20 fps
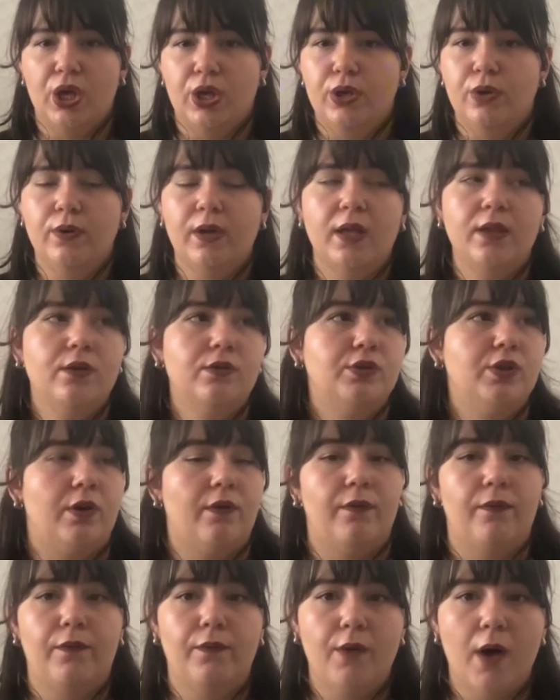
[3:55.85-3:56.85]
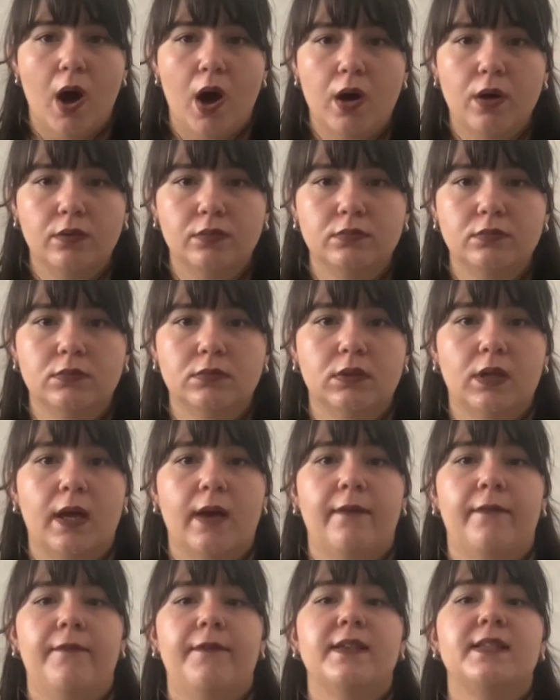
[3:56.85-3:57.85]
You can use your phone,
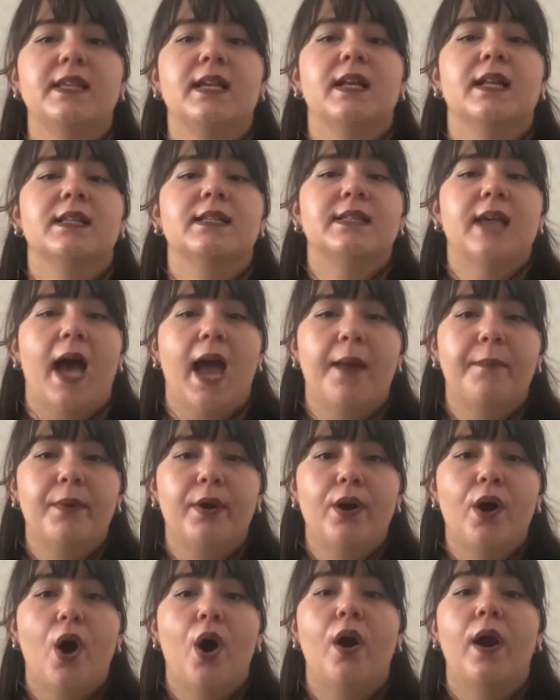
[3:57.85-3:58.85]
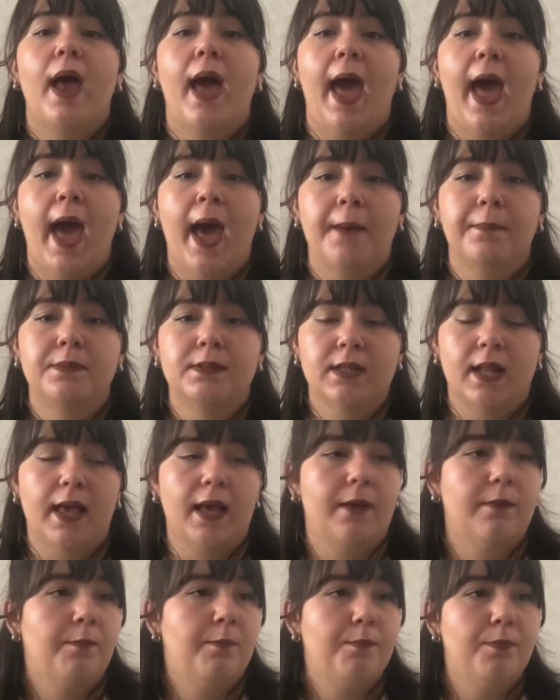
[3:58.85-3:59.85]
a physical timer, or apps
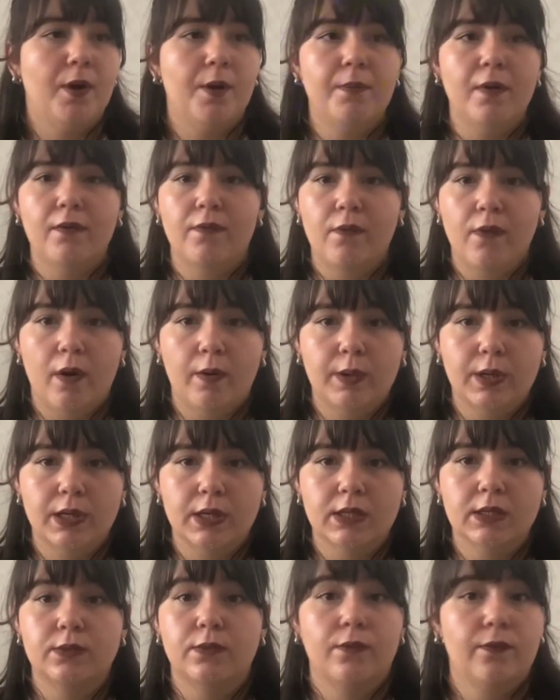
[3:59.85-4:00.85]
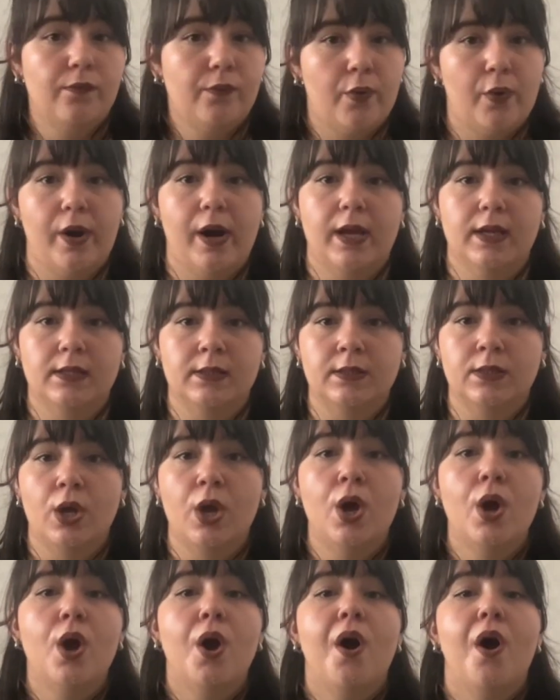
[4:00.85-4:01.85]
like PomoFocus, Forest,
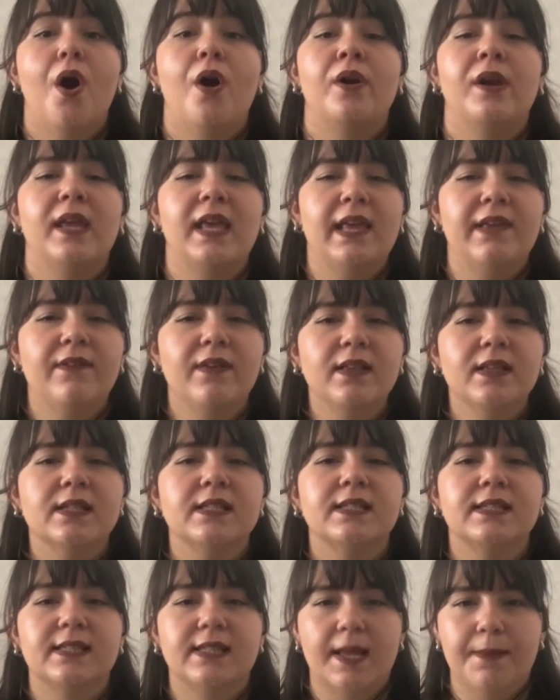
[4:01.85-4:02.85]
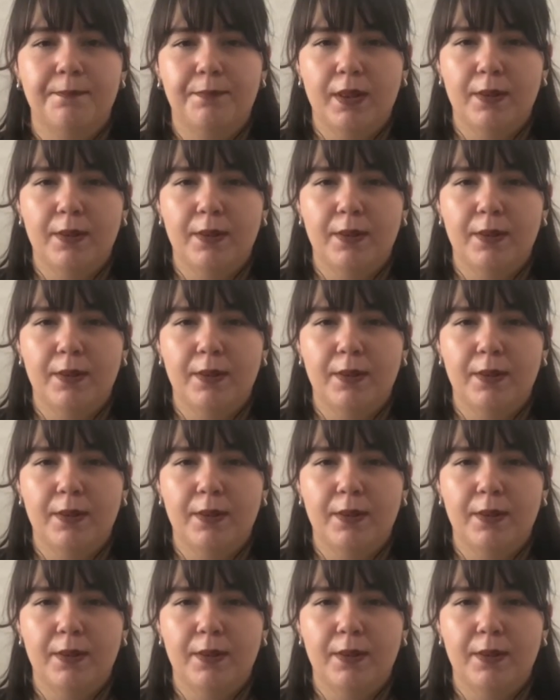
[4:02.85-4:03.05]
or even a simple